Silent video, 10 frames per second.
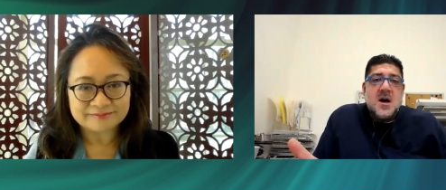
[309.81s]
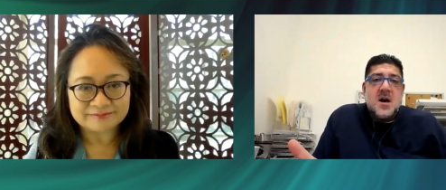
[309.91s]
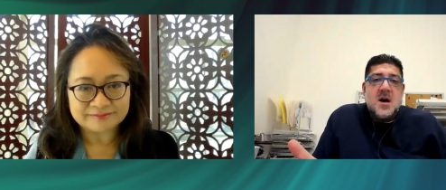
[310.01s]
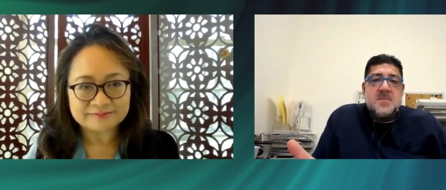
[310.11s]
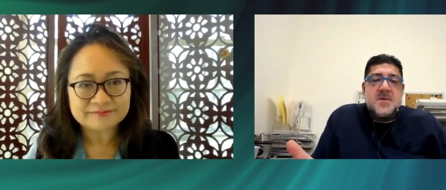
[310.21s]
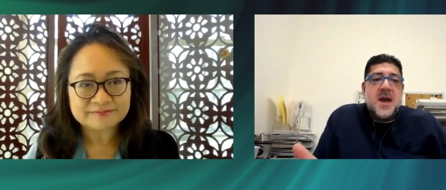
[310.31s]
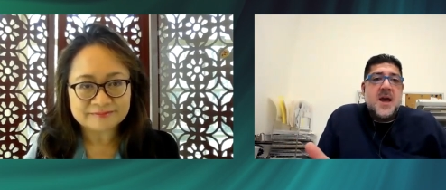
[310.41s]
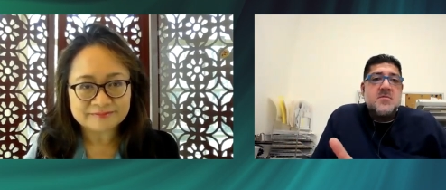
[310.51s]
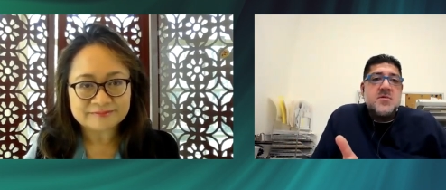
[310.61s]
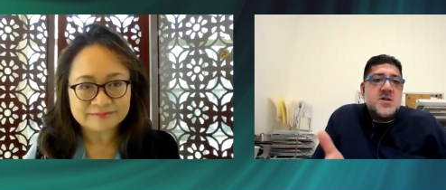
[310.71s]
Speaker 1: uh,
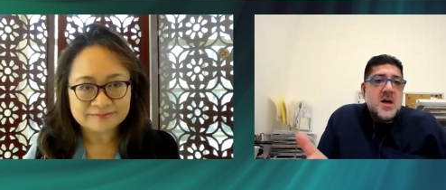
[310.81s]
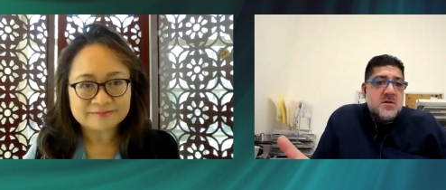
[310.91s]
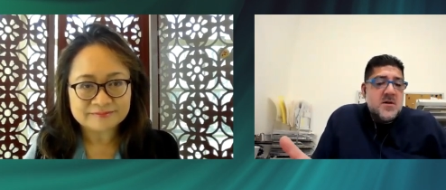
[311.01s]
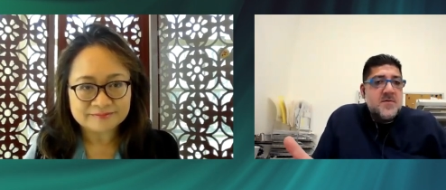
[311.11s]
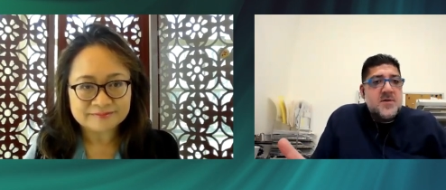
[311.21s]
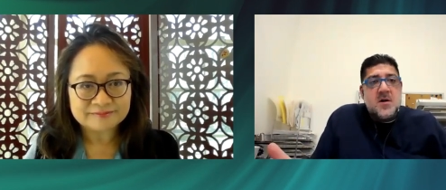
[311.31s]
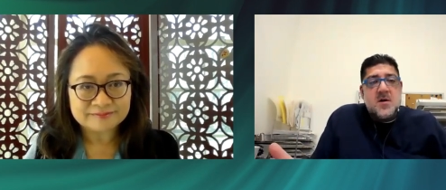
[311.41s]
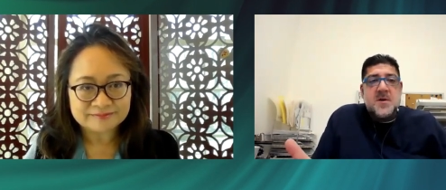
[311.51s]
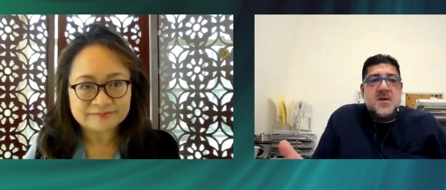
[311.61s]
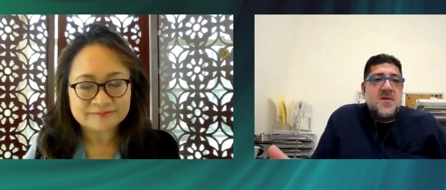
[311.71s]
can regenerative
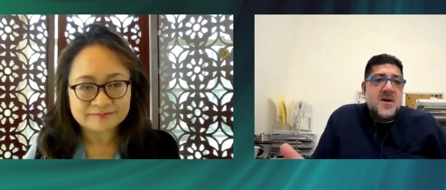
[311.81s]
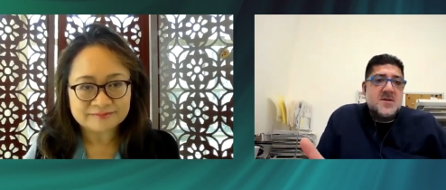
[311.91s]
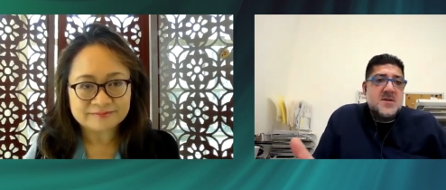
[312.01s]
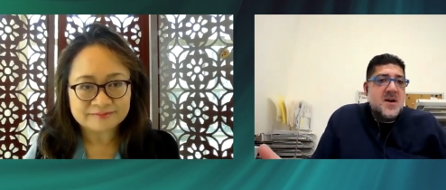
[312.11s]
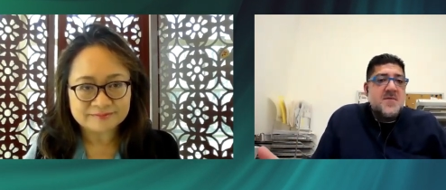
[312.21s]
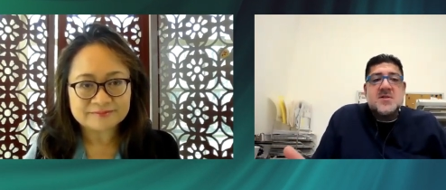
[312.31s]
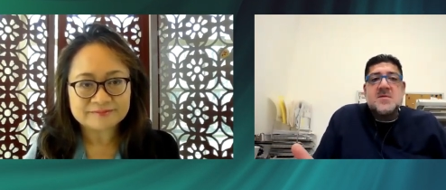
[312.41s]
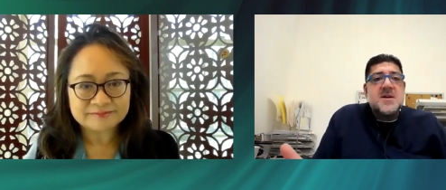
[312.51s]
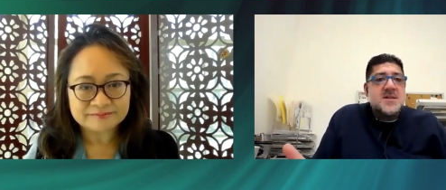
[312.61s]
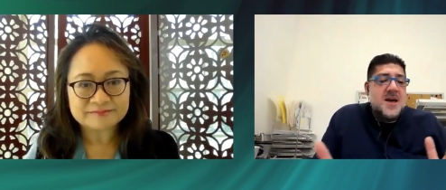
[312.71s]
therapies fix? Give us
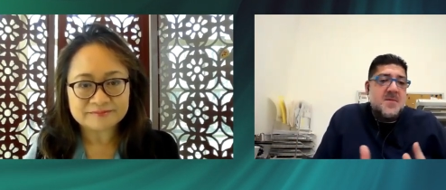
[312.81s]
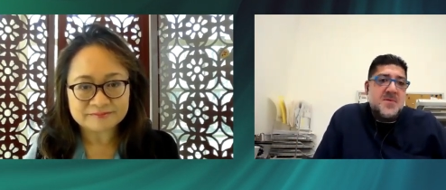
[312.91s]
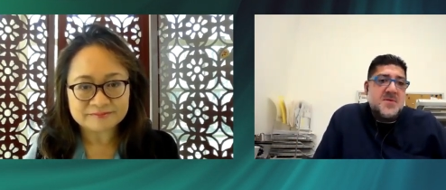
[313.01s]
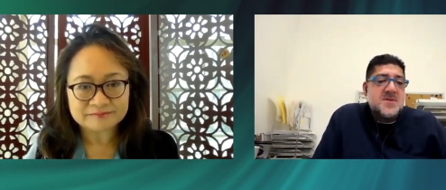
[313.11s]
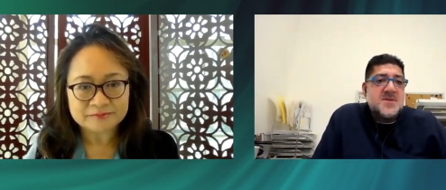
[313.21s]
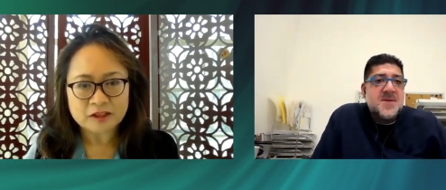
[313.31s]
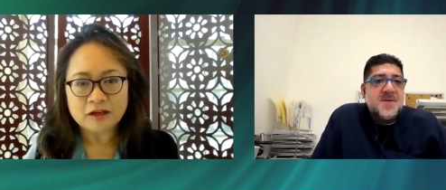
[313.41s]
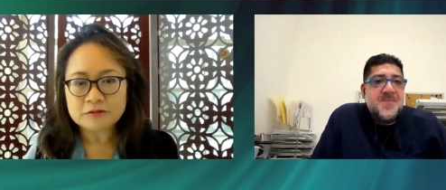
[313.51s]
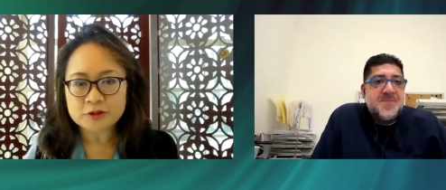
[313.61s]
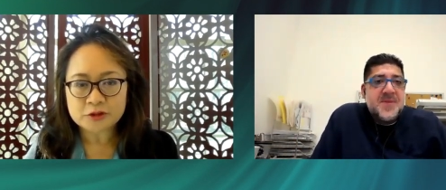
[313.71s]
some examples.
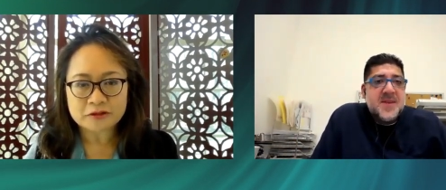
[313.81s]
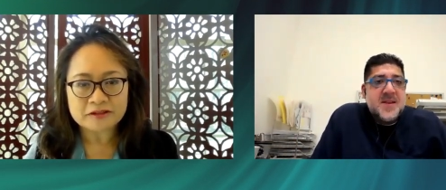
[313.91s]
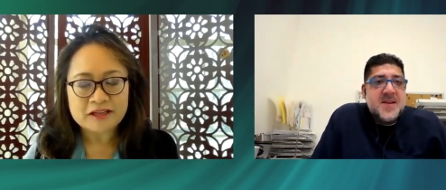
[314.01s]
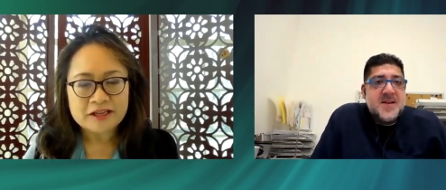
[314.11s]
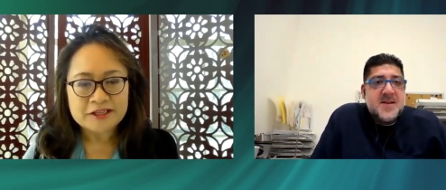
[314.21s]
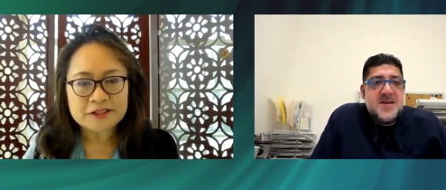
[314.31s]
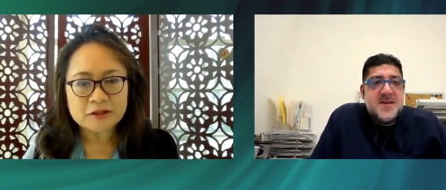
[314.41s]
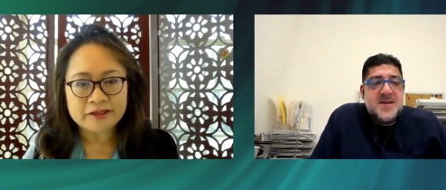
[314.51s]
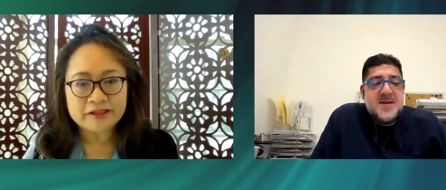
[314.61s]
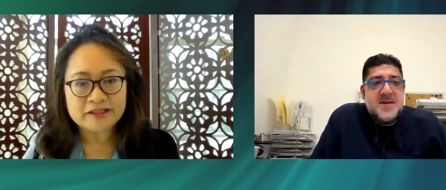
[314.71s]

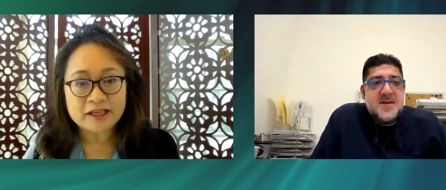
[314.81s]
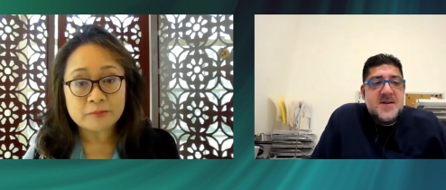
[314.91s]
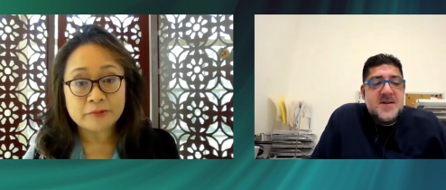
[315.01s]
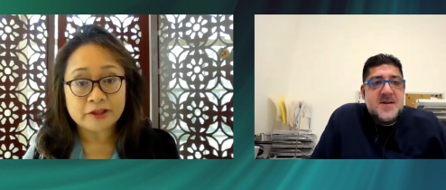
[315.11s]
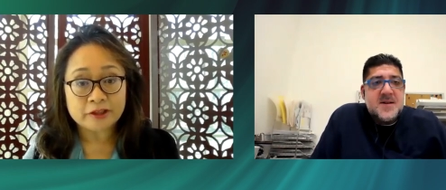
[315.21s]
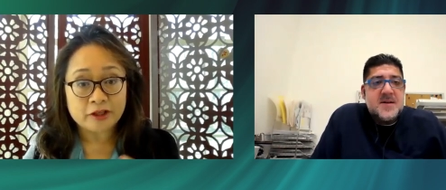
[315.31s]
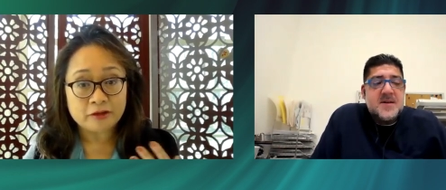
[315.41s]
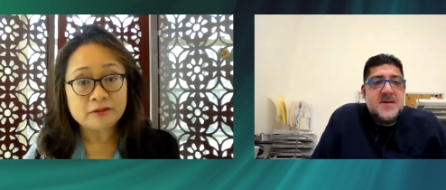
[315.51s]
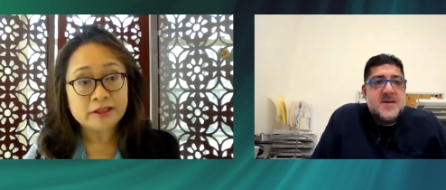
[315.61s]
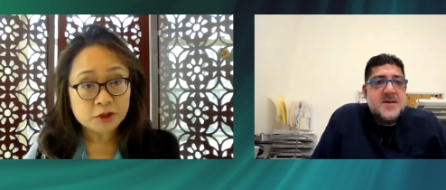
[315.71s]
Speaker 2: So, it can help with
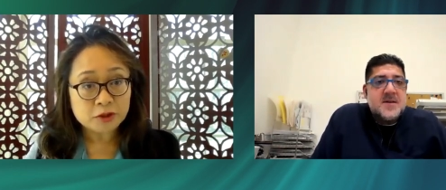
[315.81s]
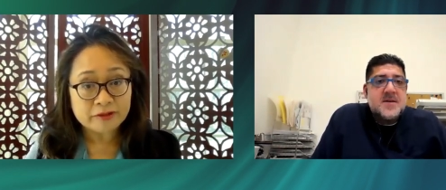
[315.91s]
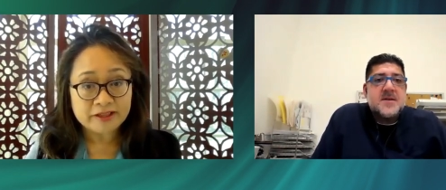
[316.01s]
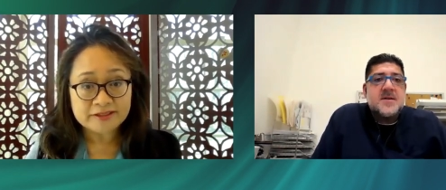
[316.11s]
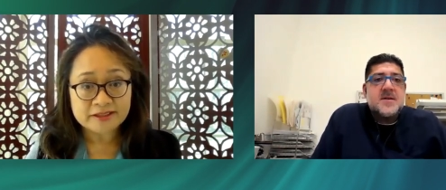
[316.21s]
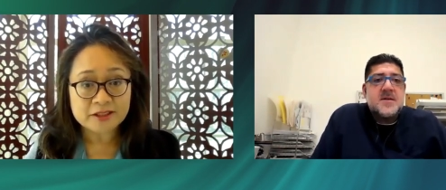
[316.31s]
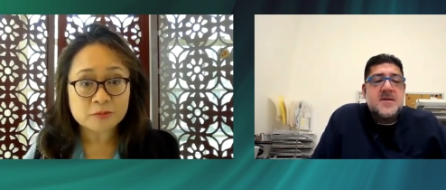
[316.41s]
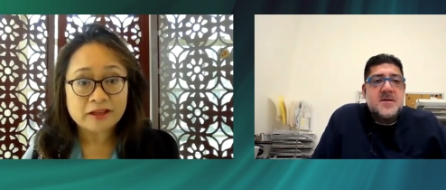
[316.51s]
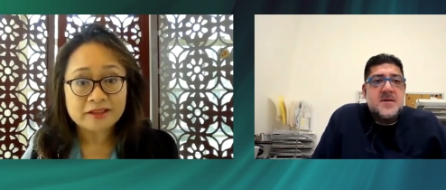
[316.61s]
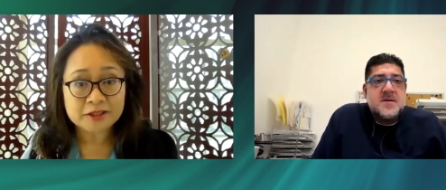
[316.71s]
acute injuries
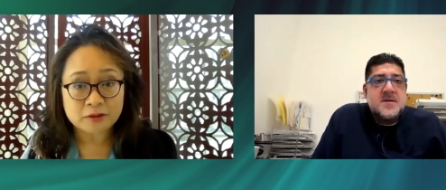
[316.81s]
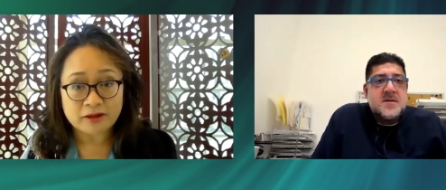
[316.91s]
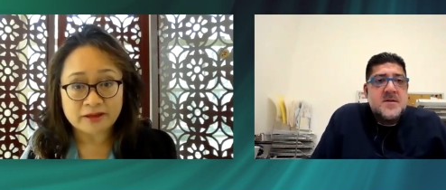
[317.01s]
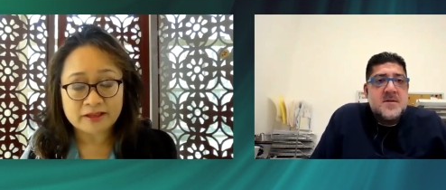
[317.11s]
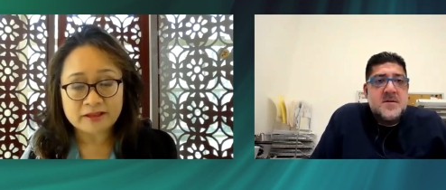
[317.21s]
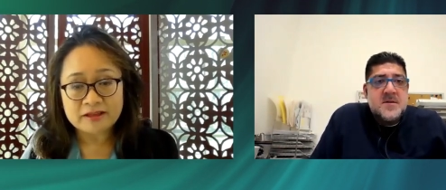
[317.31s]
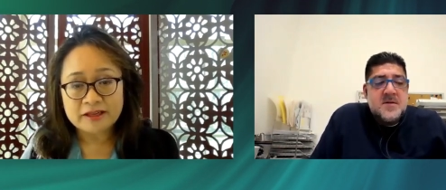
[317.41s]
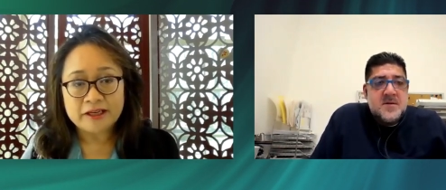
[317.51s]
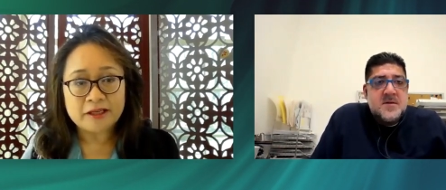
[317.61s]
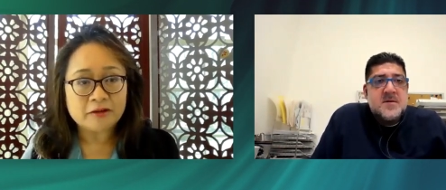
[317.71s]
as well as chronic.
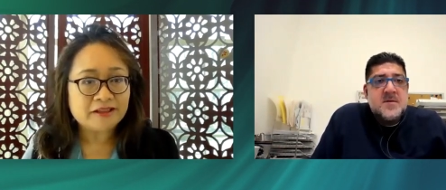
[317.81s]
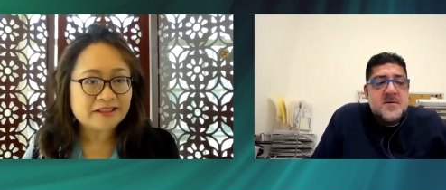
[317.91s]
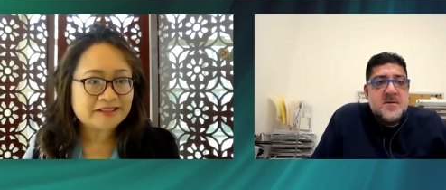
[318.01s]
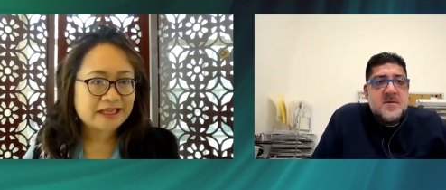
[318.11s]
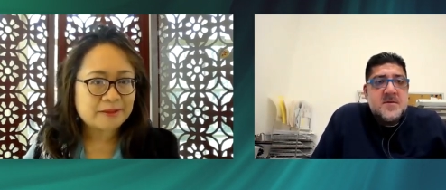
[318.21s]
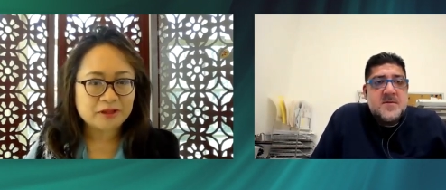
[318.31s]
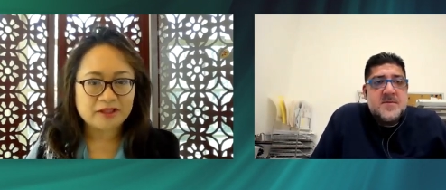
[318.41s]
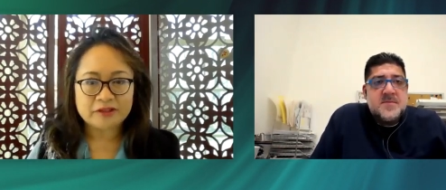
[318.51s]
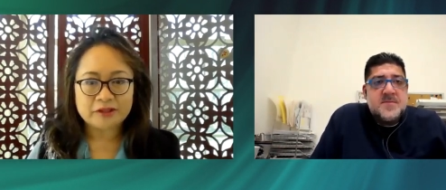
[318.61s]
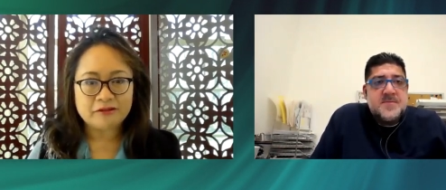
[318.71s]
You know, an
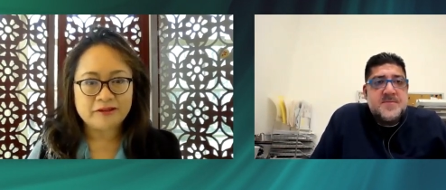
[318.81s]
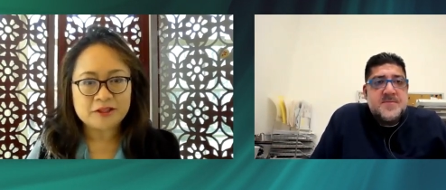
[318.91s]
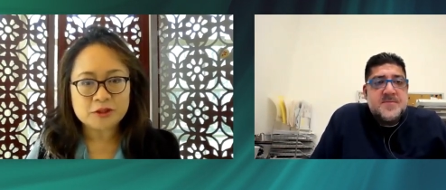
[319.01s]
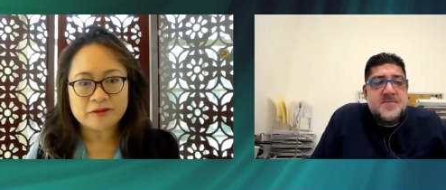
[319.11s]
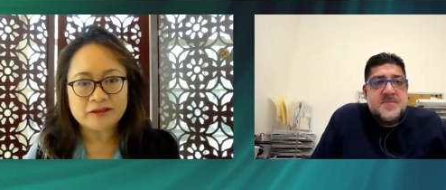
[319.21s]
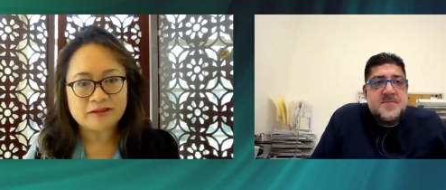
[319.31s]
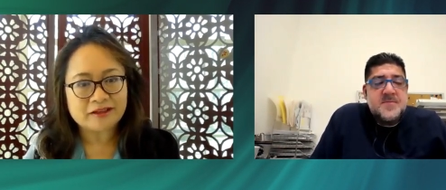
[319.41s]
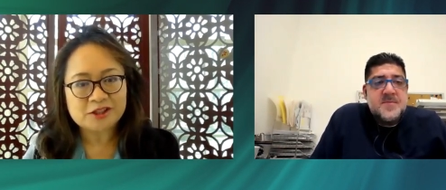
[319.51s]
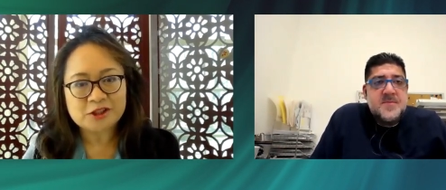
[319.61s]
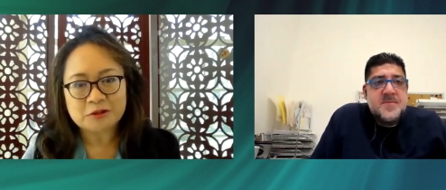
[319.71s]
example of acute injury
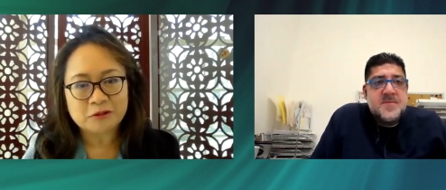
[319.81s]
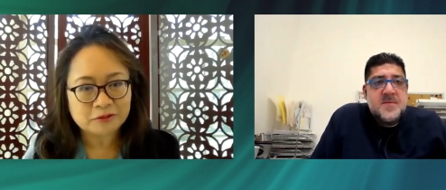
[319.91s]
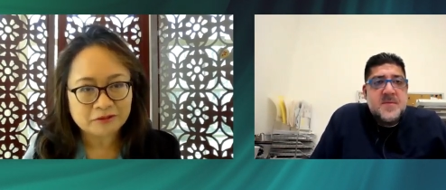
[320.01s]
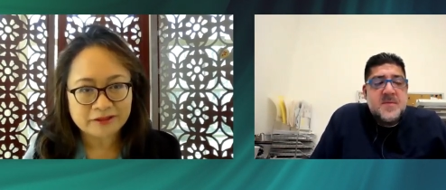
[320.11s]
like a shoulder